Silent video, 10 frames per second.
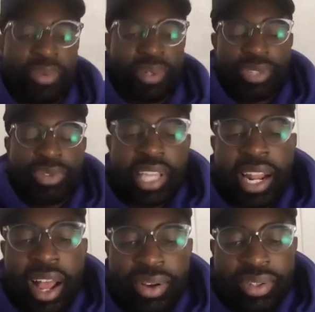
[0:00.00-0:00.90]
shout
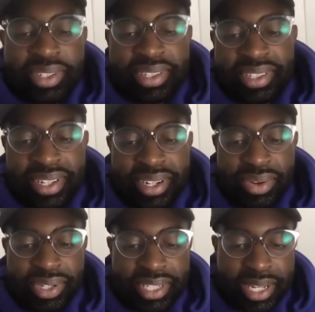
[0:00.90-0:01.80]
out the
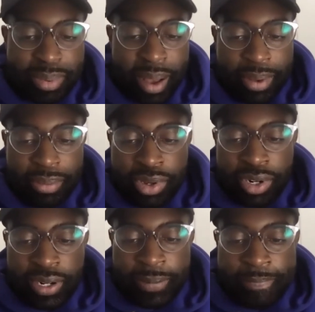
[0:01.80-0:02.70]
Christian hip-hop
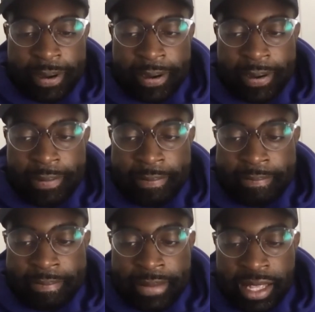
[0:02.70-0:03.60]
community. A
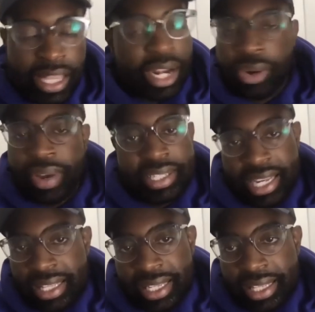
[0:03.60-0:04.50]
lot of great
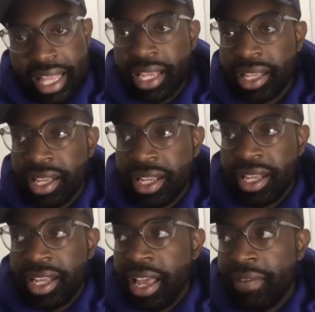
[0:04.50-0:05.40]
talent. Like,
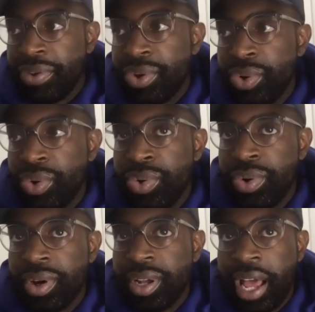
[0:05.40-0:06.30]
if you,
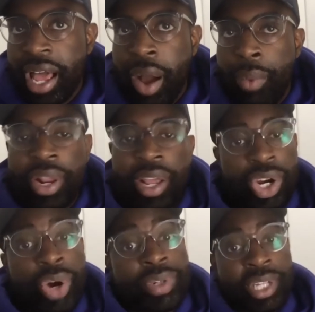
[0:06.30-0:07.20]
and I want to
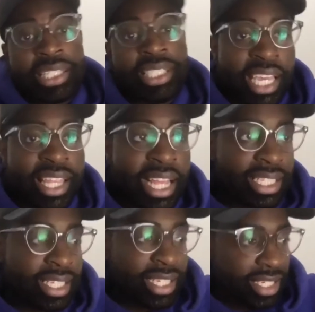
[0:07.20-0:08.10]
encourage, I say that
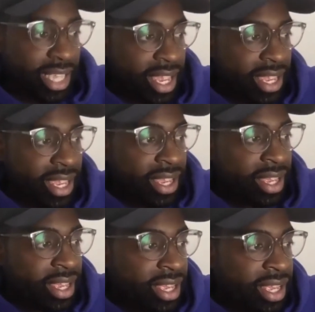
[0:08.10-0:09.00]
to say,
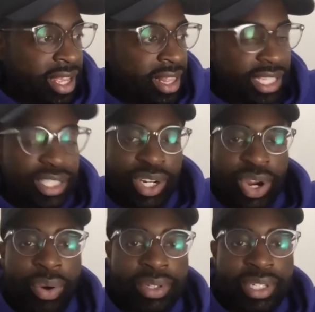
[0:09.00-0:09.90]
let's encourage each